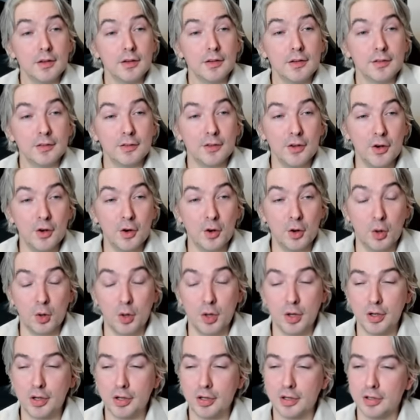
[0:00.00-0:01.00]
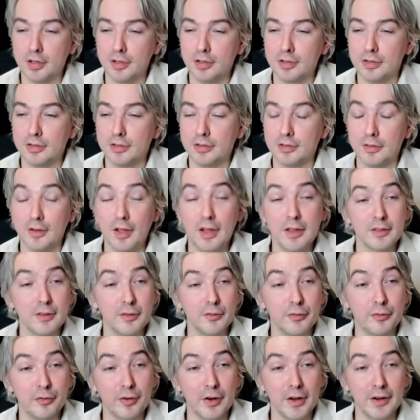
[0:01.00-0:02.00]
So, lots
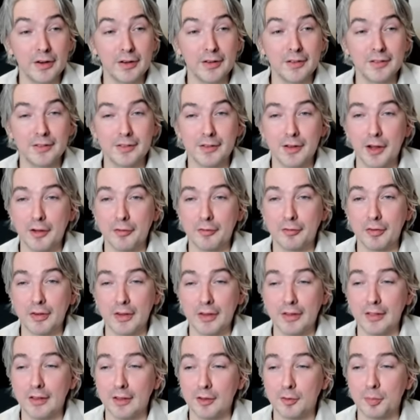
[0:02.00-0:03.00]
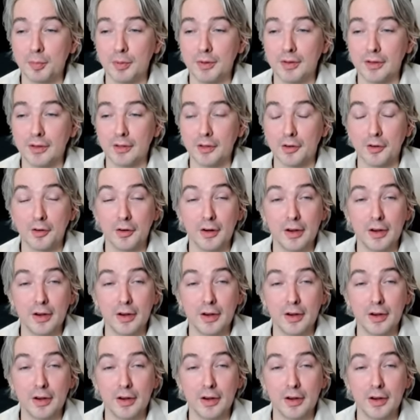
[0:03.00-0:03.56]
of fun stuff in this particular